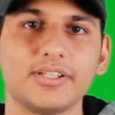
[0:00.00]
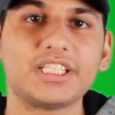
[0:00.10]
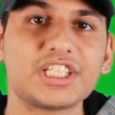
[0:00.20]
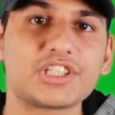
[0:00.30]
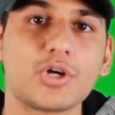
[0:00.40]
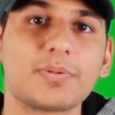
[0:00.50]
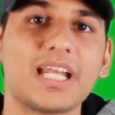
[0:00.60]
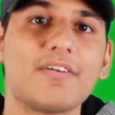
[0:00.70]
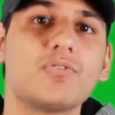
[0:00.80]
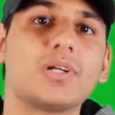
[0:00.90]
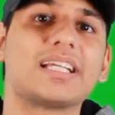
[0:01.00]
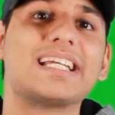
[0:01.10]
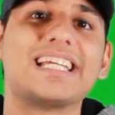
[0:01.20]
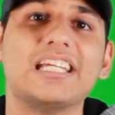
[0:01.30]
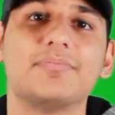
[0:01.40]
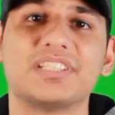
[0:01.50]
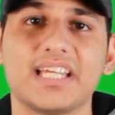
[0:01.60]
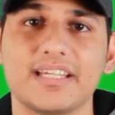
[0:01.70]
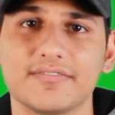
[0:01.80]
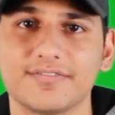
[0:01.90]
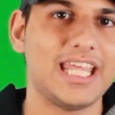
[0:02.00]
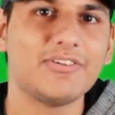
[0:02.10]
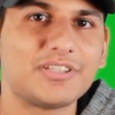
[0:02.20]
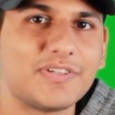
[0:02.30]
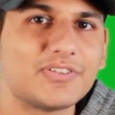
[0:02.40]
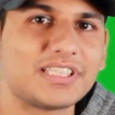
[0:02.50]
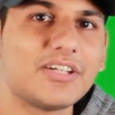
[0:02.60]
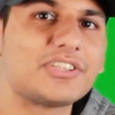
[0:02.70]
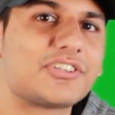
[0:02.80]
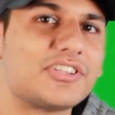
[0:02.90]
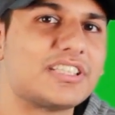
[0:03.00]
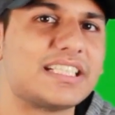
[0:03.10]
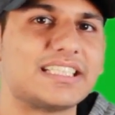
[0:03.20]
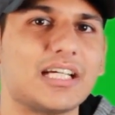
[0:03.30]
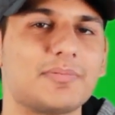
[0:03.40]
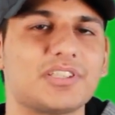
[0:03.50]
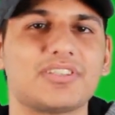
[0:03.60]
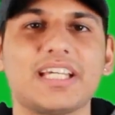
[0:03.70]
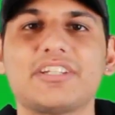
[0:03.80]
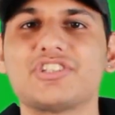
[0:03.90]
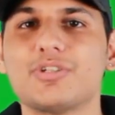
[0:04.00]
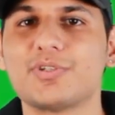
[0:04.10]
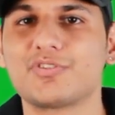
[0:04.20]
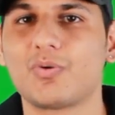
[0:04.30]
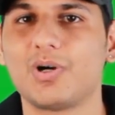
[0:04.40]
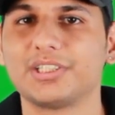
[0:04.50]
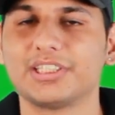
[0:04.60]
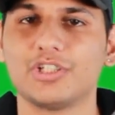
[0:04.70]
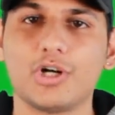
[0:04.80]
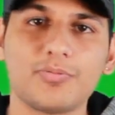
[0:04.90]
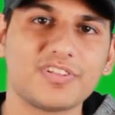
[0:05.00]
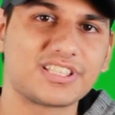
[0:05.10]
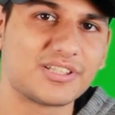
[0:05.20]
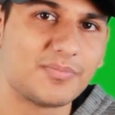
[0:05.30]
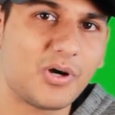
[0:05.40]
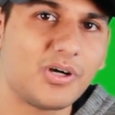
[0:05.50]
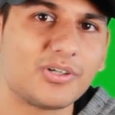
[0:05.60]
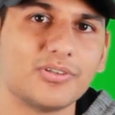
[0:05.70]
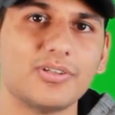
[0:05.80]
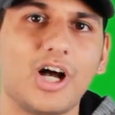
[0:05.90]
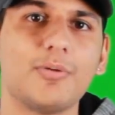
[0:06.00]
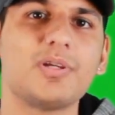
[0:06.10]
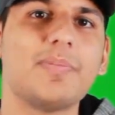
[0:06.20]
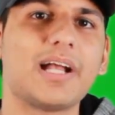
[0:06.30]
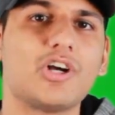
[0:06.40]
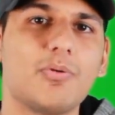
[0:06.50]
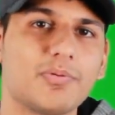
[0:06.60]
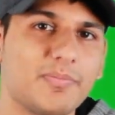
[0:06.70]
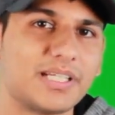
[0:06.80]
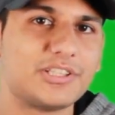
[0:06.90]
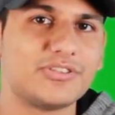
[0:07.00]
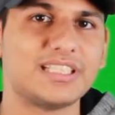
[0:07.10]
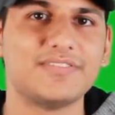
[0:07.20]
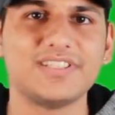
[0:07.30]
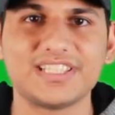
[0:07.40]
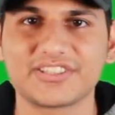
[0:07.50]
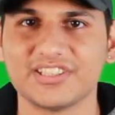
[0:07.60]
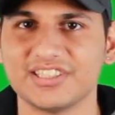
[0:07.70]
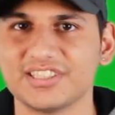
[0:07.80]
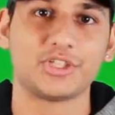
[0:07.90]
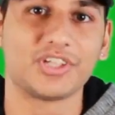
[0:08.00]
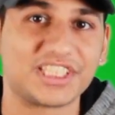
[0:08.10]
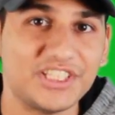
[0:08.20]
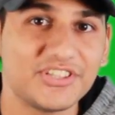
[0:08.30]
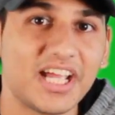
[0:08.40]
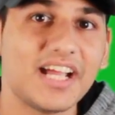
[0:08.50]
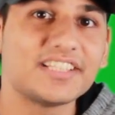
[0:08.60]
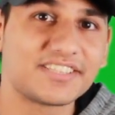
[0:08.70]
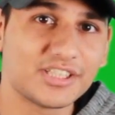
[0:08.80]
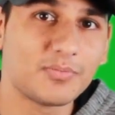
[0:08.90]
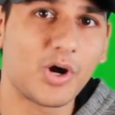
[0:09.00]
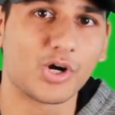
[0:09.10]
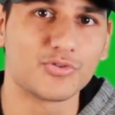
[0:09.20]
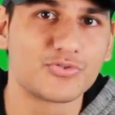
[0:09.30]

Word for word: Let's just hope that everyone can keep safe. Anyways, viewers, that was your Thursday's episode. Thank you so much for watching. Hopefully tomorrow I'll be back home with my two TV screens. So I'll see you guys tomorrow.